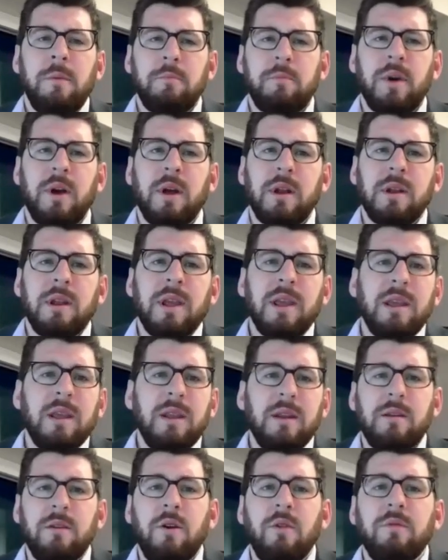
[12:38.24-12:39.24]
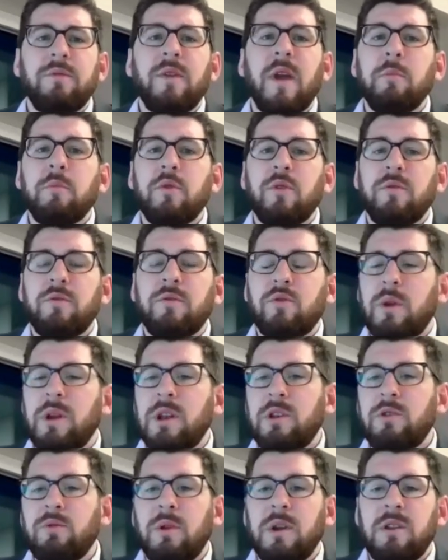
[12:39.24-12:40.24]
But in November of
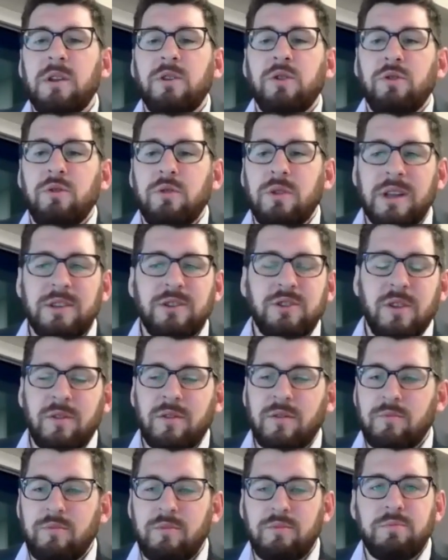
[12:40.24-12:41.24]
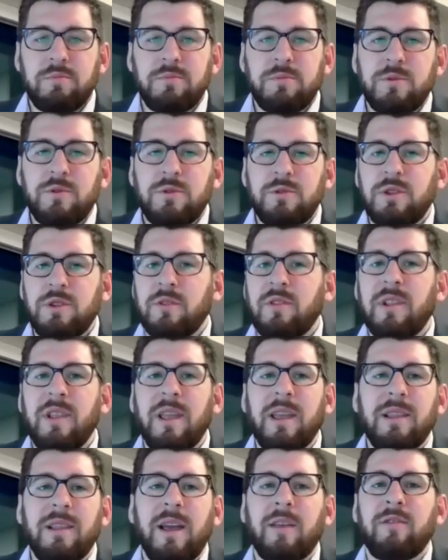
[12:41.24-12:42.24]
2022, and I just
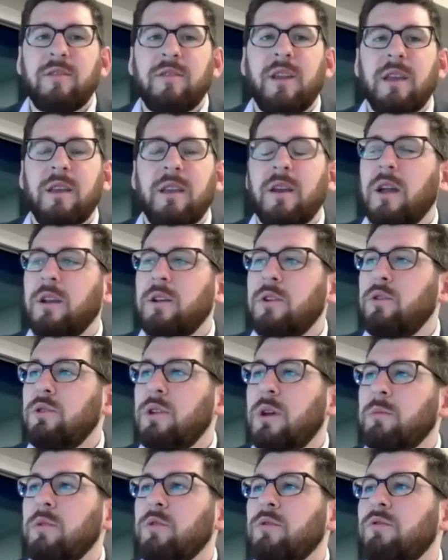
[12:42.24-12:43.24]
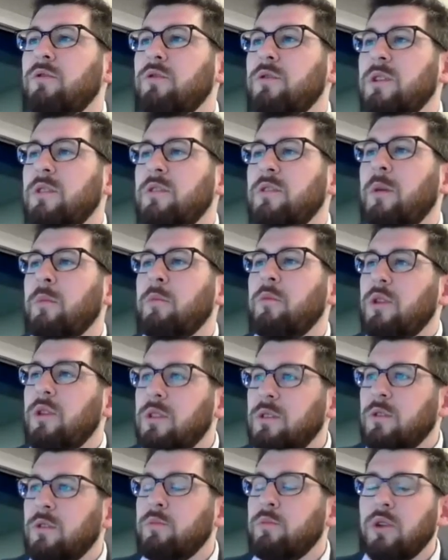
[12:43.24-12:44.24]
late last night got new numbers for December,
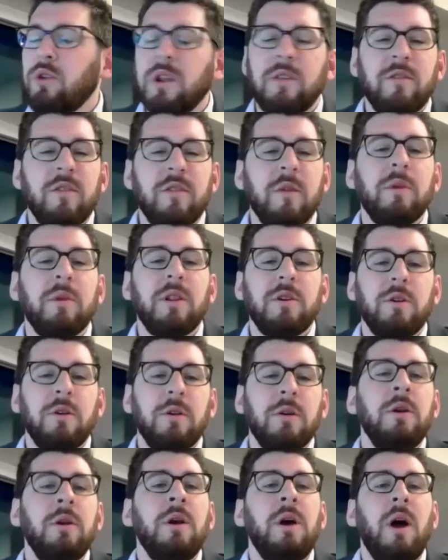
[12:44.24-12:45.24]
and they're pretty similar.